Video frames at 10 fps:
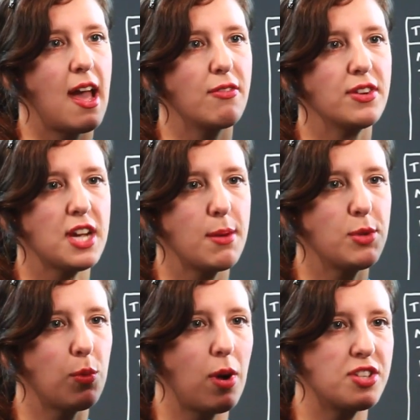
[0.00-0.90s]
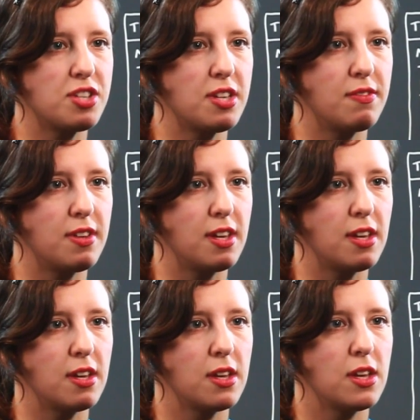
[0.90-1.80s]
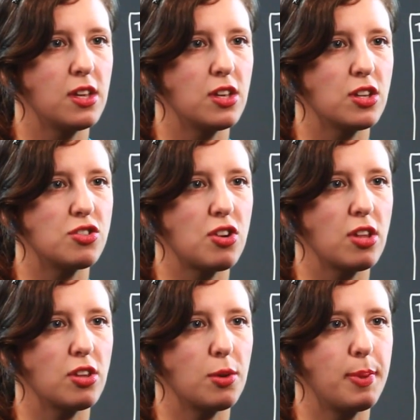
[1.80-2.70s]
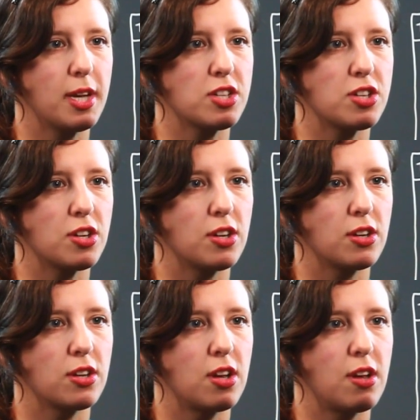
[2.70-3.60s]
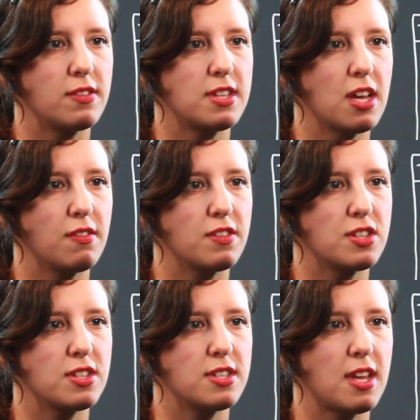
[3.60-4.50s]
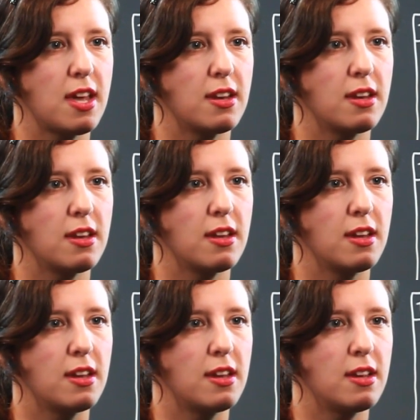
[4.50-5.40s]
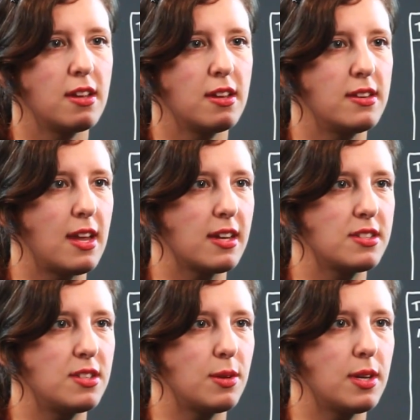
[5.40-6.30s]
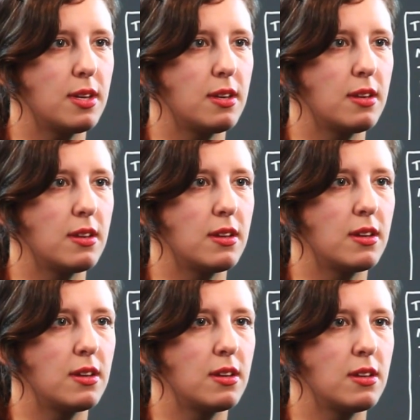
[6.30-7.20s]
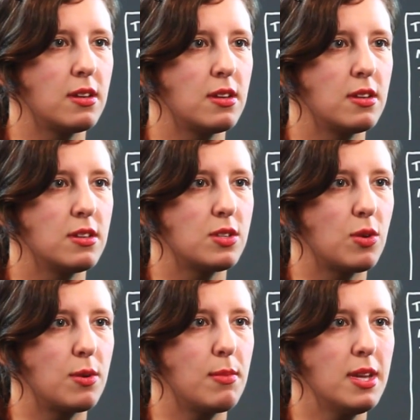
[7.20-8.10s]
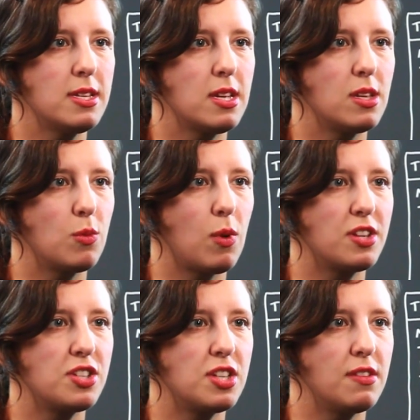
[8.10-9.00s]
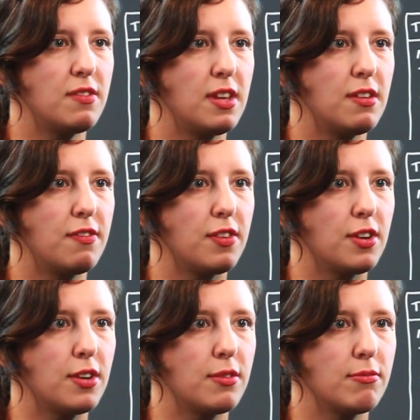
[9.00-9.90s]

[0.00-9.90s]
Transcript: every time you watch TV, now draw a little picture of a television set next to it. So on Monday, you watch TV for